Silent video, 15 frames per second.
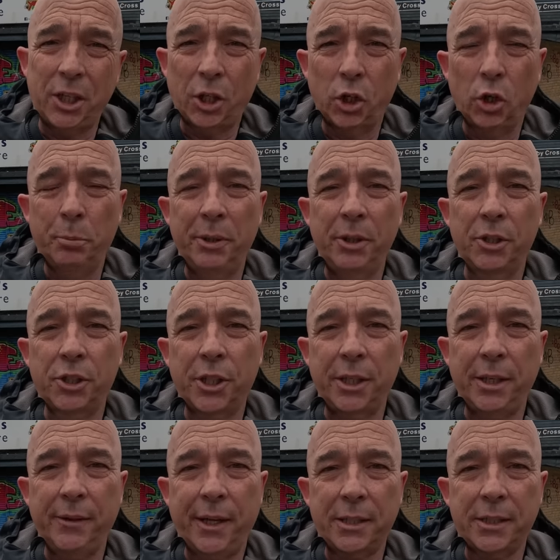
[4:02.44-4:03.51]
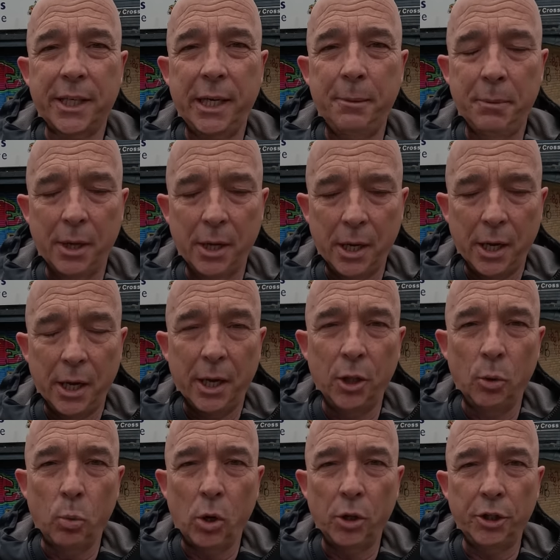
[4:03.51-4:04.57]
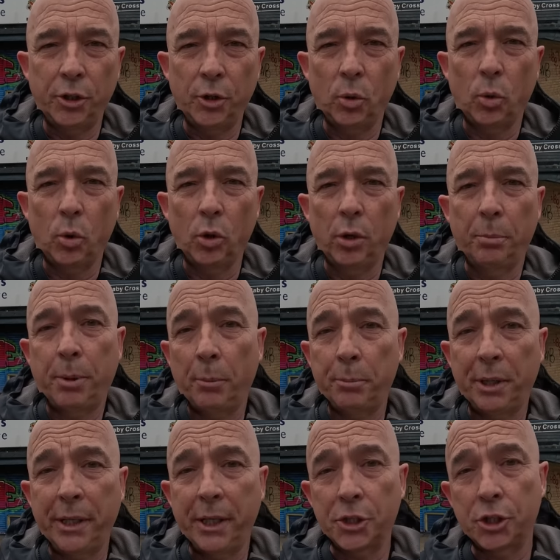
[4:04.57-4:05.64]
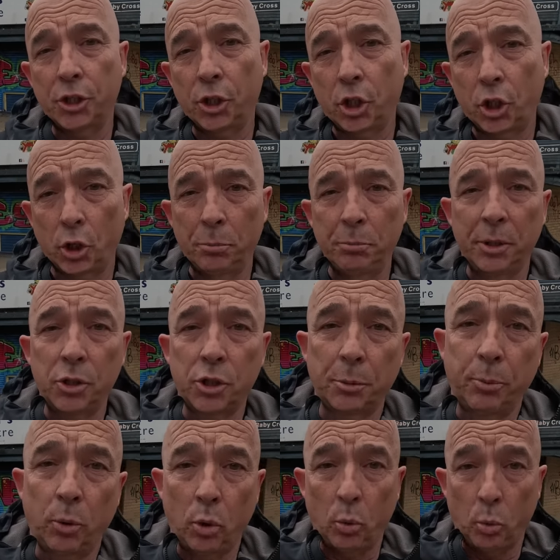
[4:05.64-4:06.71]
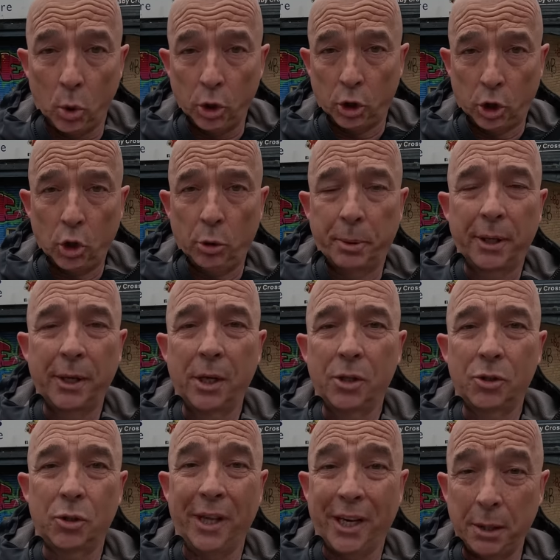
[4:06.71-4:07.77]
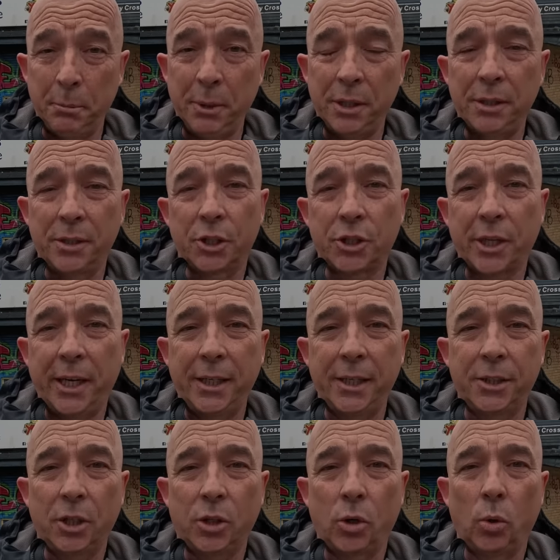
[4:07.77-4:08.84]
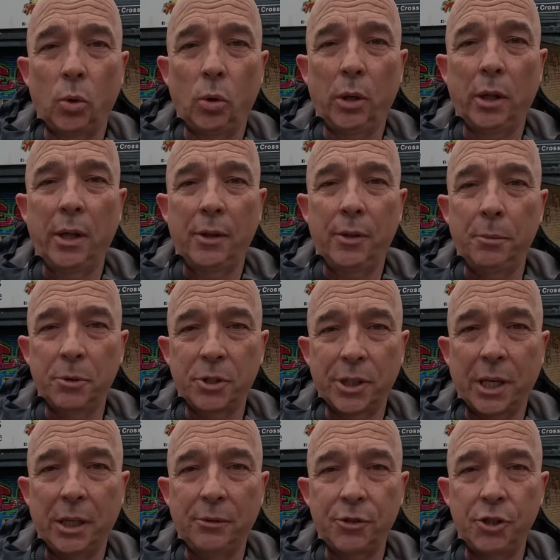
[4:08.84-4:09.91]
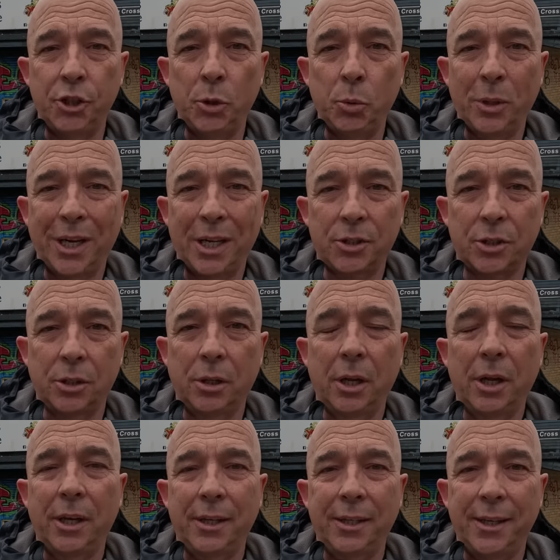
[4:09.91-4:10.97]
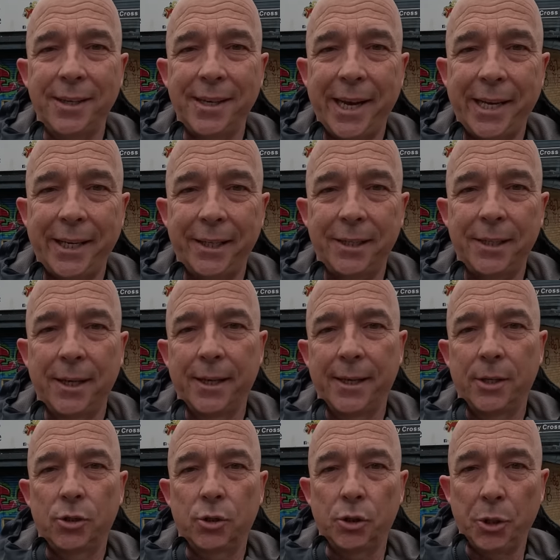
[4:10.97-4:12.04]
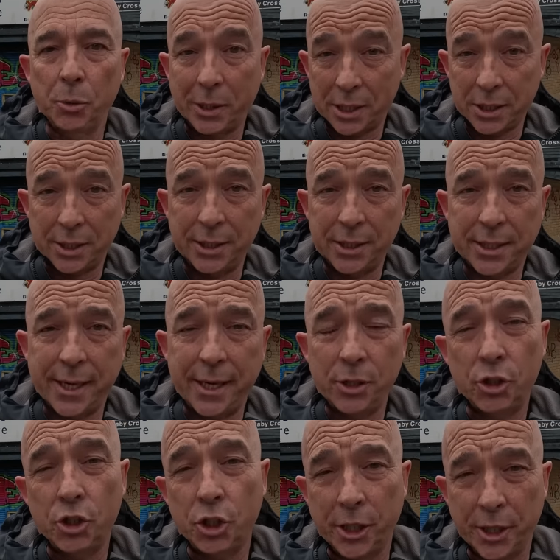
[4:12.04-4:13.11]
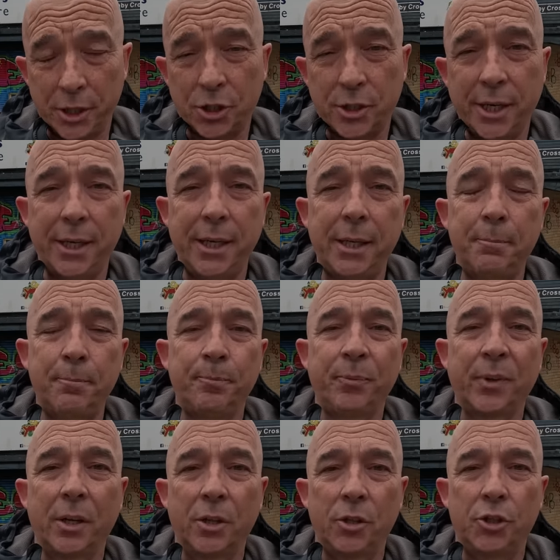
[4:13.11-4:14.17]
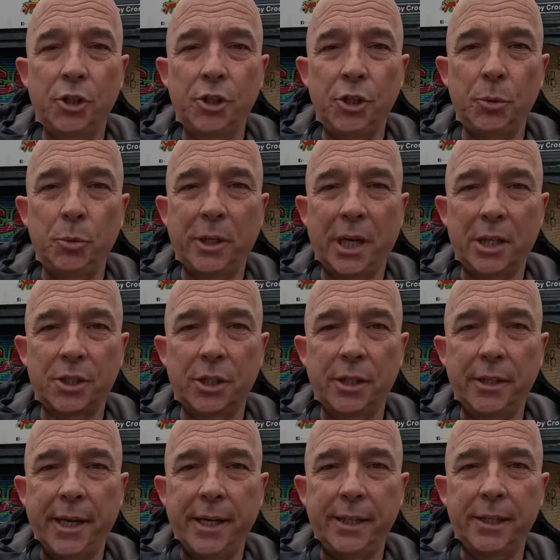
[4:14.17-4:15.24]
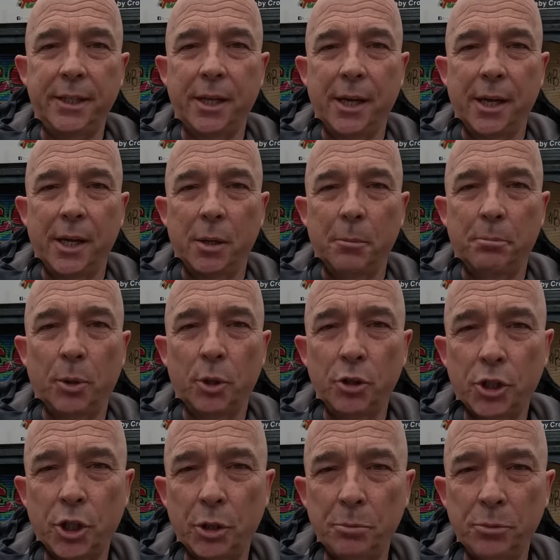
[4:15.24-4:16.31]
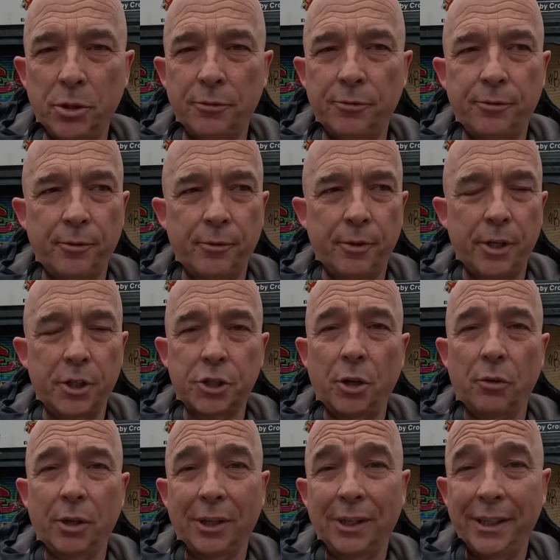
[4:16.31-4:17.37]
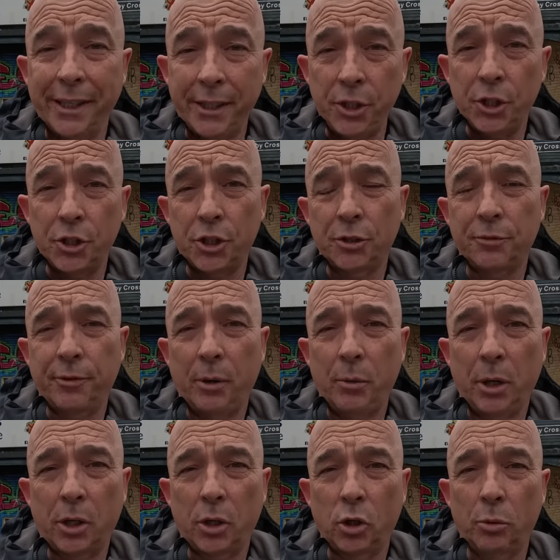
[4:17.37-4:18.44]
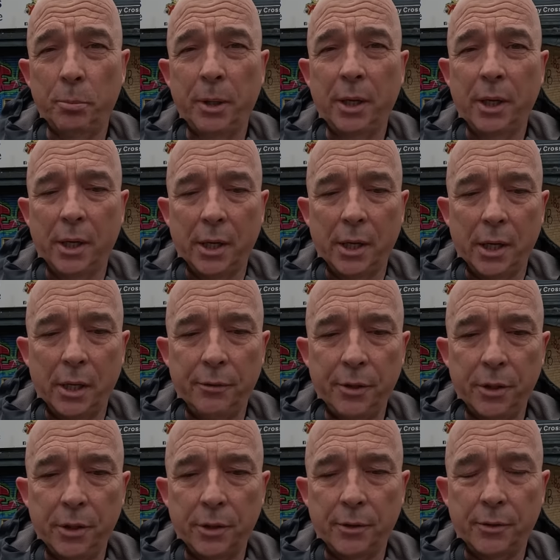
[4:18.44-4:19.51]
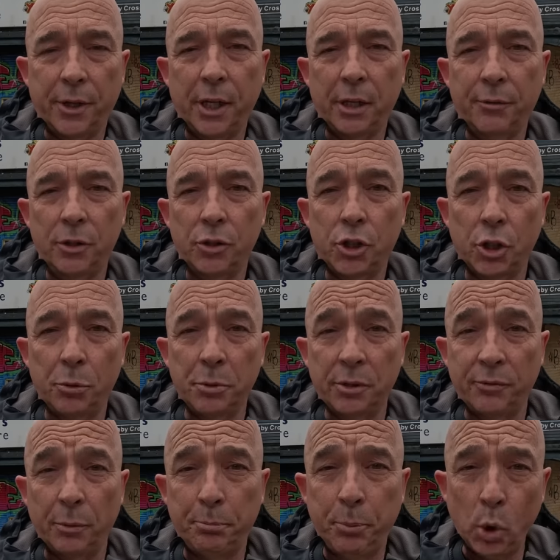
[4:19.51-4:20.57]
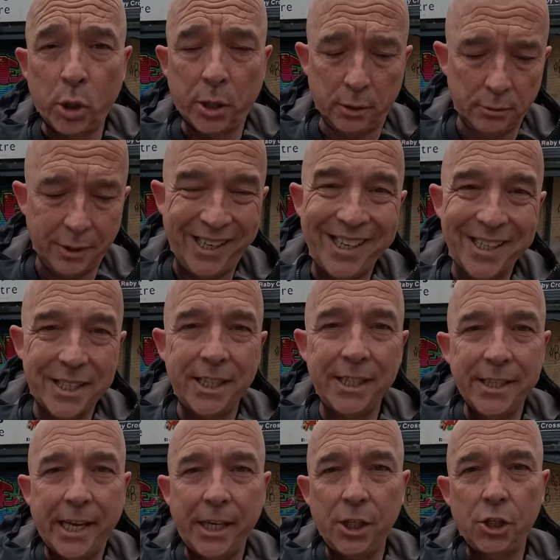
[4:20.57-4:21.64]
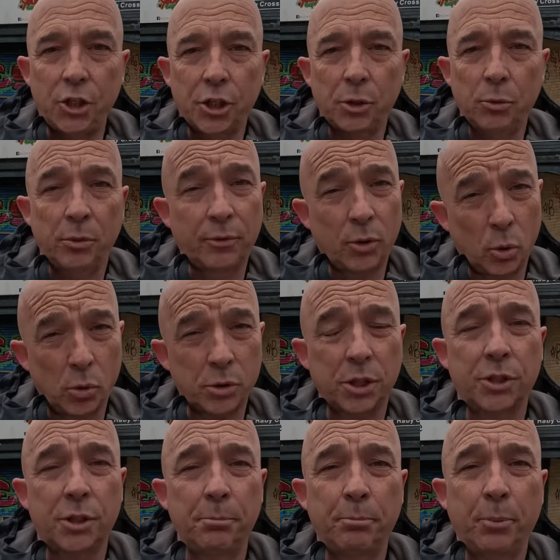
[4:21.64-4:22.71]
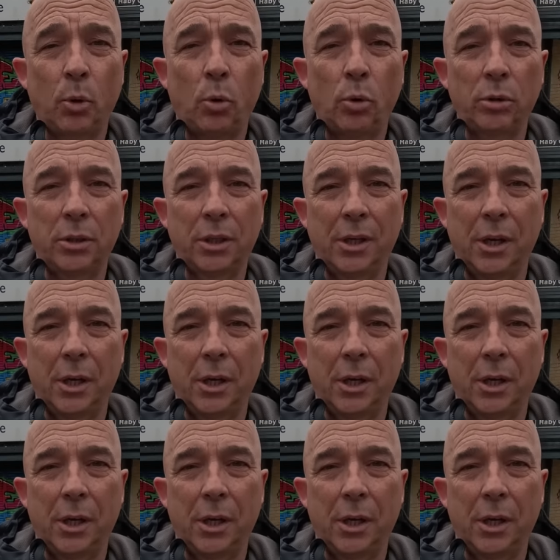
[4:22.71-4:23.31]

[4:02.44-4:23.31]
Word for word: club in the city at that time and they wanted all the population to come and support one club. So that a meeting decided to call themselves Newcastle United. So Newcastle East End changed their name to Newcastle United. But in terms of the historical lineage of our club, if you think of it in terms of a book, 1892, of course it's important,